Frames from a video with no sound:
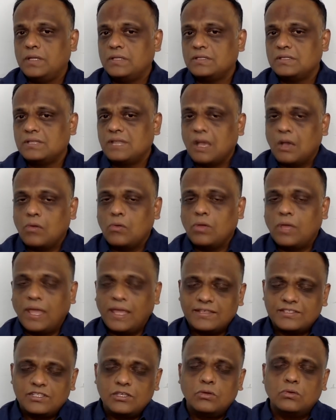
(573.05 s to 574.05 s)
Now,
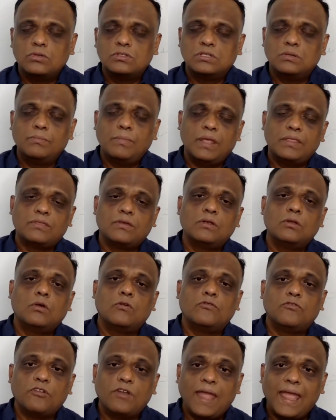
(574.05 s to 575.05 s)
SEO is a method of
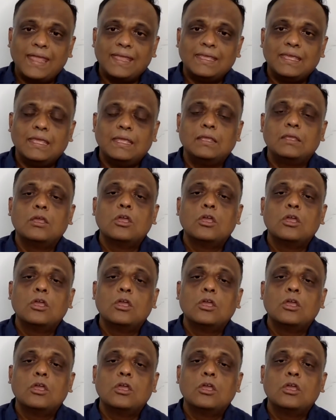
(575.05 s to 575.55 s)
ranking